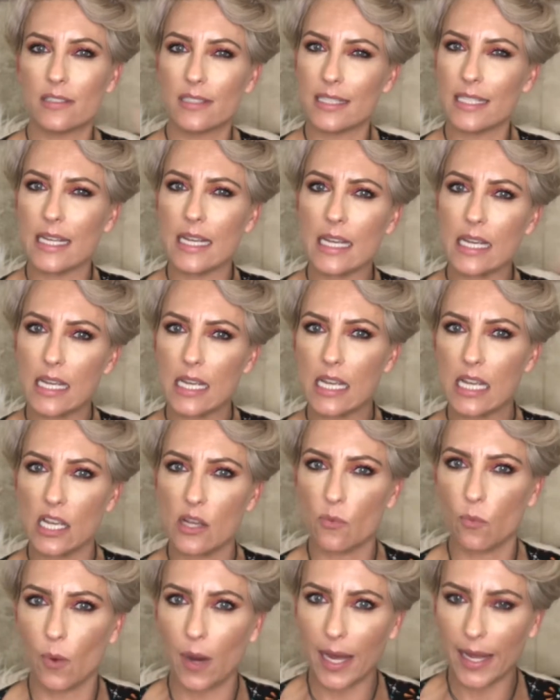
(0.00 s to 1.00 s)
Z
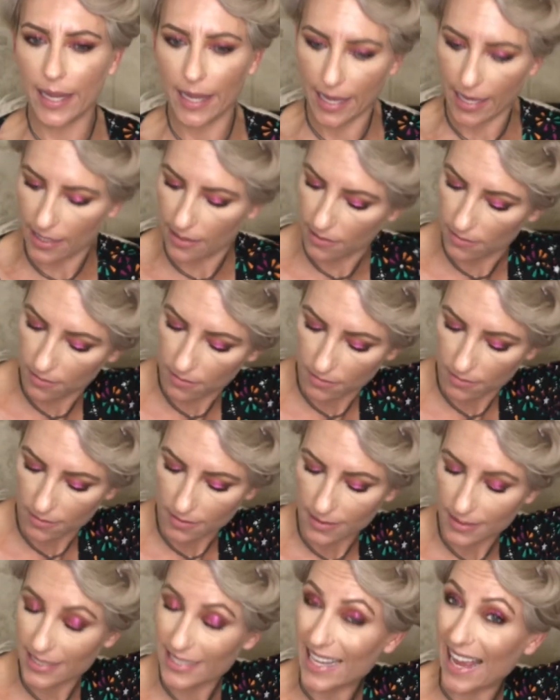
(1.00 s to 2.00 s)
E Y N,
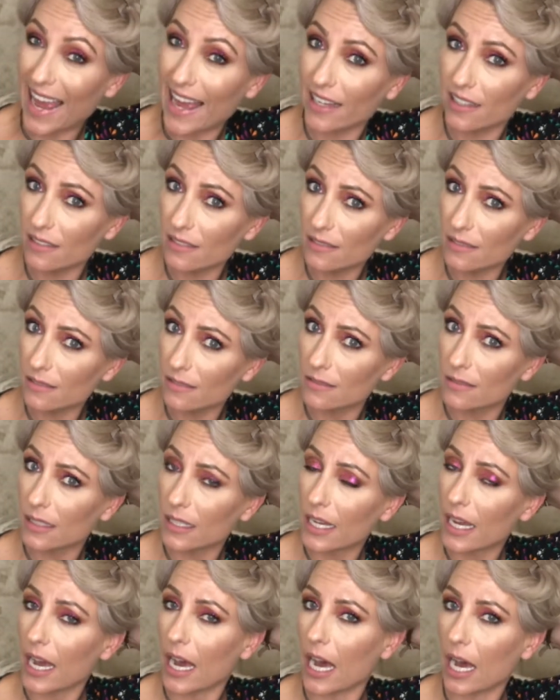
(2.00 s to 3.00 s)
San.
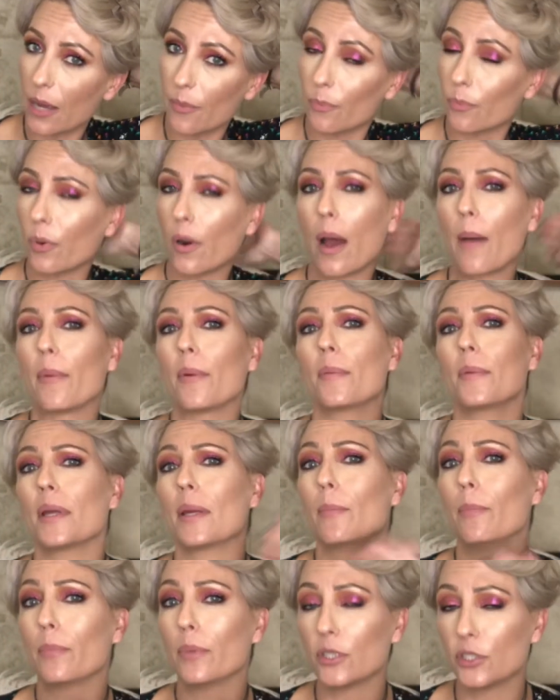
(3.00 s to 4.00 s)
I'm
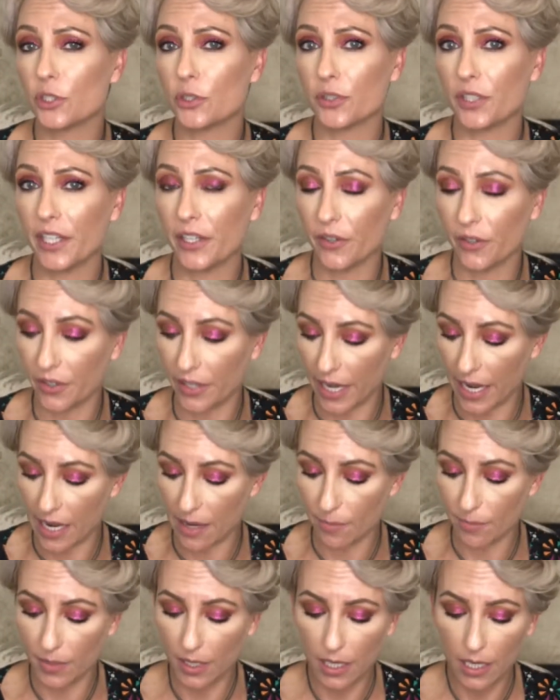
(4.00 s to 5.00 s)
probably butchering her
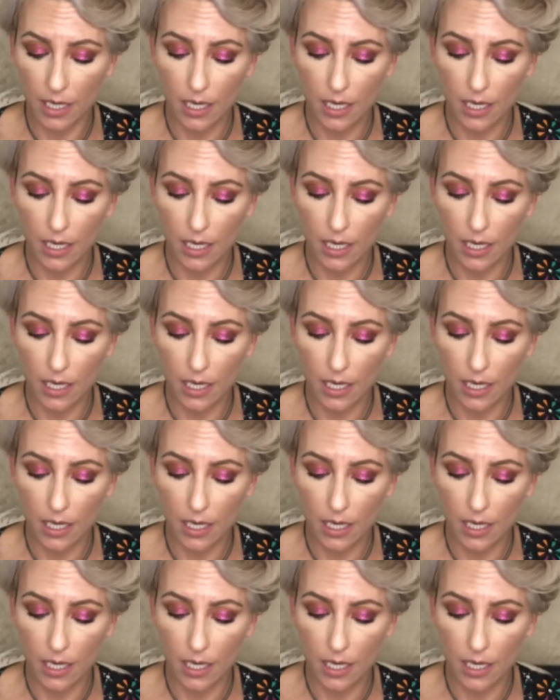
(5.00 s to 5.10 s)
name.